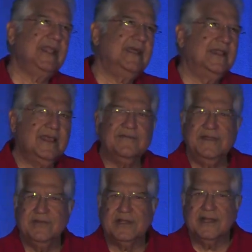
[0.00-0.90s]
I think
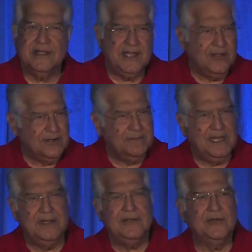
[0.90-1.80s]
we were 30 odd
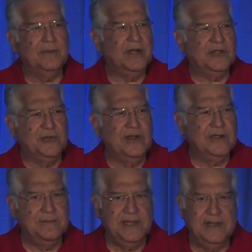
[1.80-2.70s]
million to about
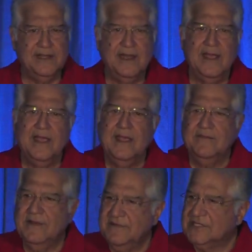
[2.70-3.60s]
200 million
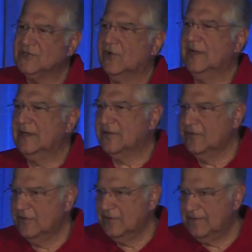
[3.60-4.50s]
when we sold it
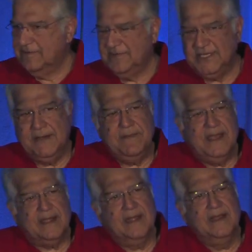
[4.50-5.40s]
to
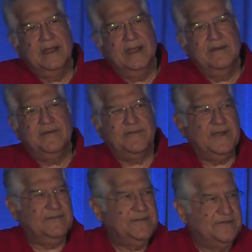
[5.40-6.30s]
Genpact for
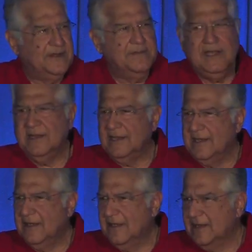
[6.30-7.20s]
550 million
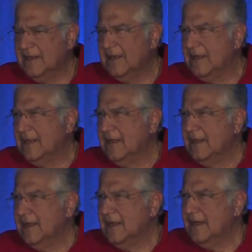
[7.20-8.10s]
in,
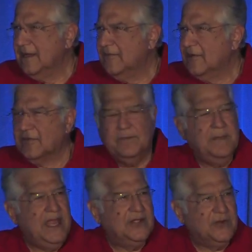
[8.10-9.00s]
uh, what is it,
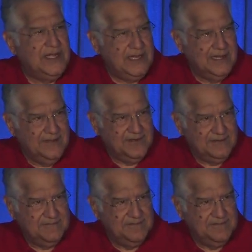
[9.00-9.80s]
May 2011.